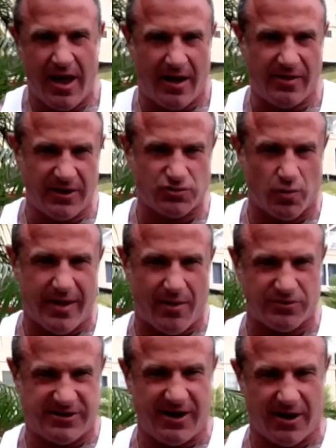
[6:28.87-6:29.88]
and this one that
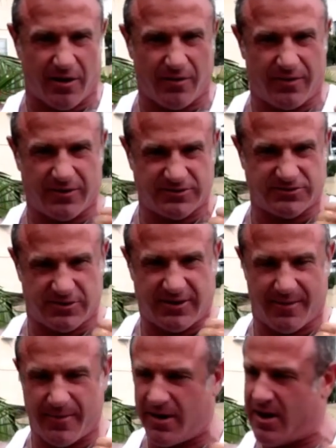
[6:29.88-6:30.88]
was here, this is the
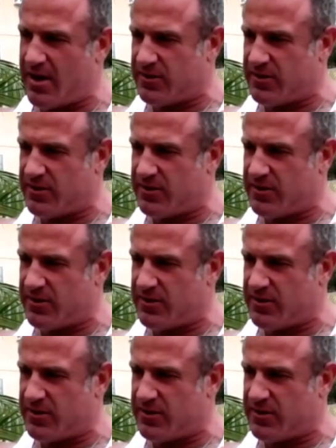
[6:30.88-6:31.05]
timid,